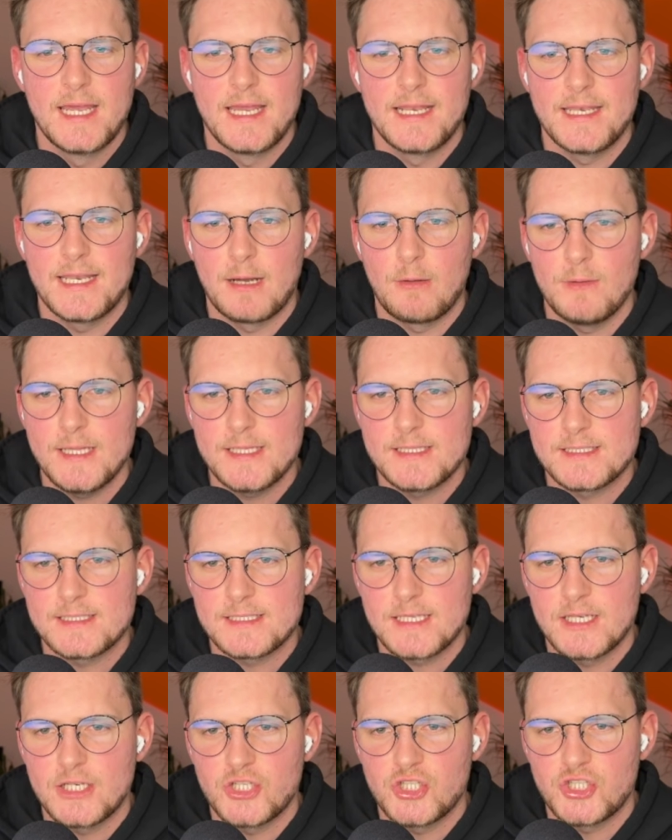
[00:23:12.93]
Now let's
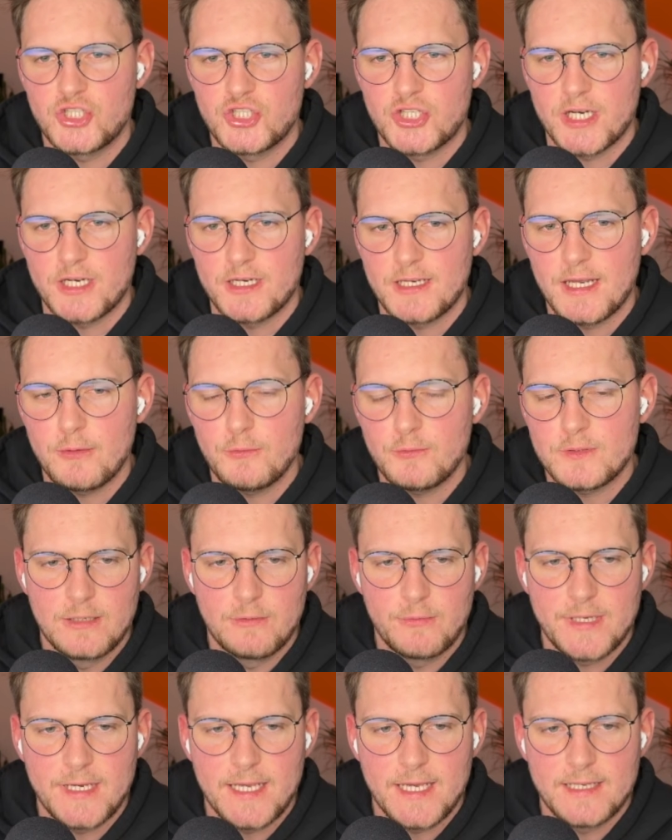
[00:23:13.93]
check it out.
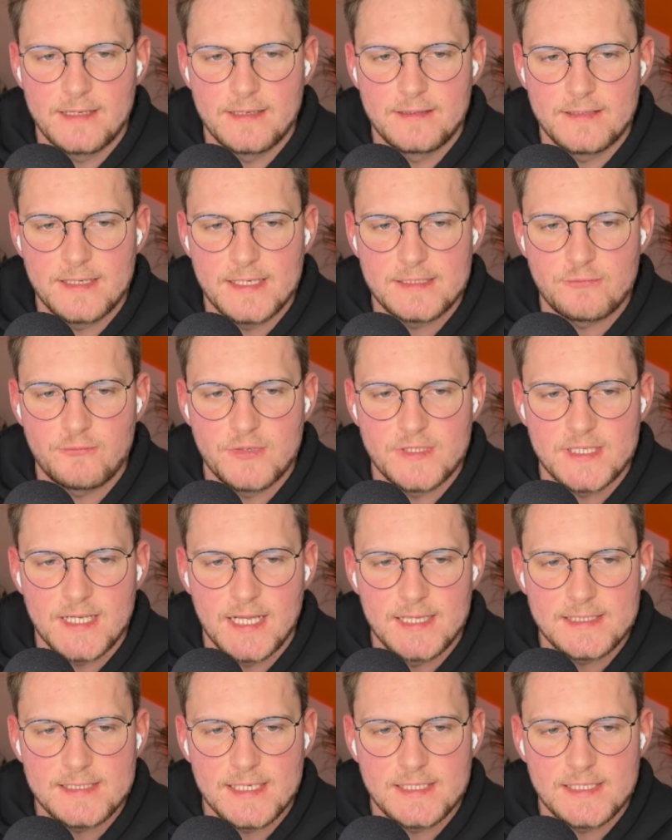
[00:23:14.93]
We got the test results.